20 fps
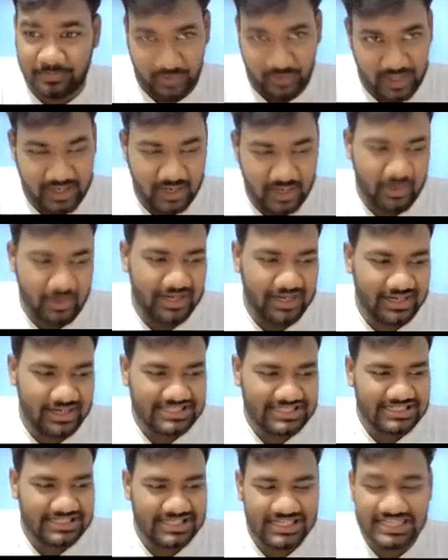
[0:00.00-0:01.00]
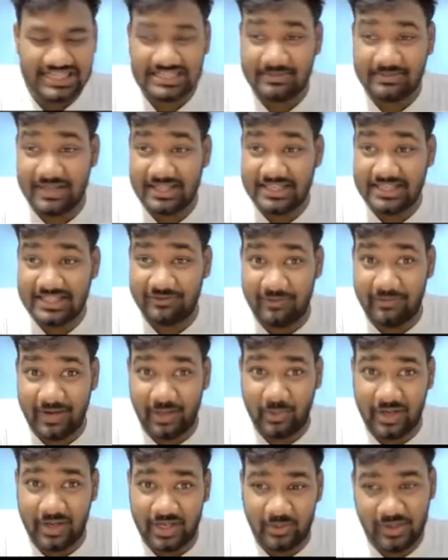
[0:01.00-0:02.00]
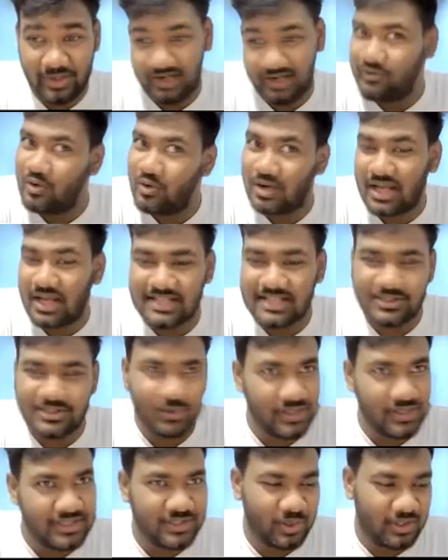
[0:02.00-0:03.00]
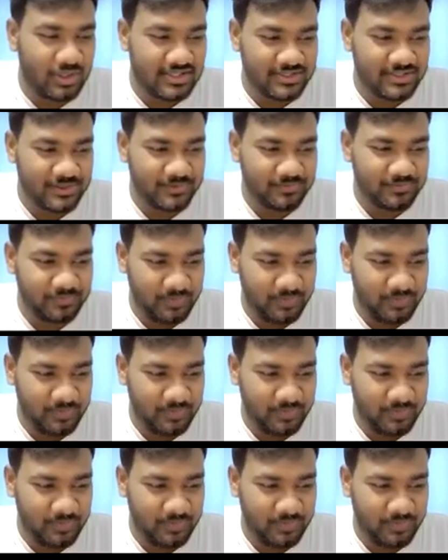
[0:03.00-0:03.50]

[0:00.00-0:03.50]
Okay, now I recently explained this for my 2024 class students also.